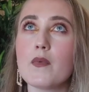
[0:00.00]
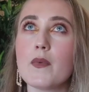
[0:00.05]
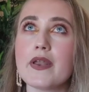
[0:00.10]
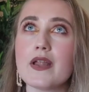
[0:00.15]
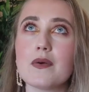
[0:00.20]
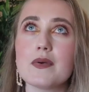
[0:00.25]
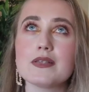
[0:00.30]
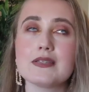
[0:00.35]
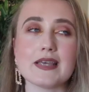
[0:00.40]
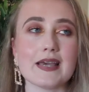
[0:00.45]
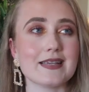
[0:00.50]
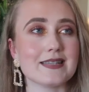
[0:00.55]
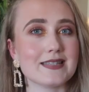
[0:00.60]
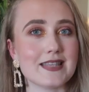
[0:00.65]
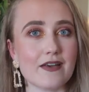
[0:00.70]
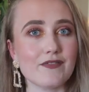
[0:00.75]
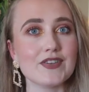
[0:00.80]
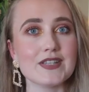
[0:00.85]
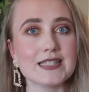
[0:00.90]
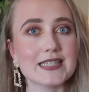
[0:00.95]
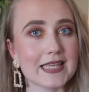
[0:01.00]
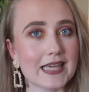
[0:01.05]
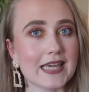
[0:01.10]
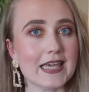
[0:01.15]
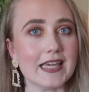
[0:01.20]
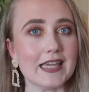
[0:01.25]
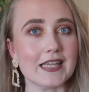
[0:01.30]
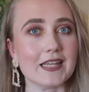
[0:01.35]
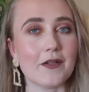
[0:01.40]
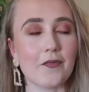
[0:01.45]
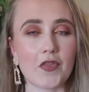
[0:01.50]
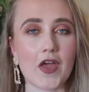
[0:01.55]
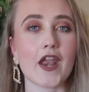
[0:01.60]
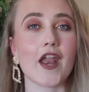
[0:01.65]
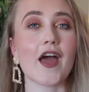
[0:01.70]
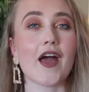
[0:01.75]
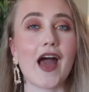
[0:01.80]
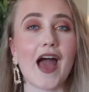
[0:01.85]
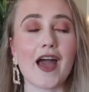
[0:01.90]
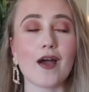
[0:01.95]
when I was like 17 and
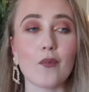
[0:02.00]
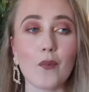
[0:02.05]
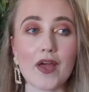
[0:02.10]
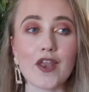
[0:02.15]
I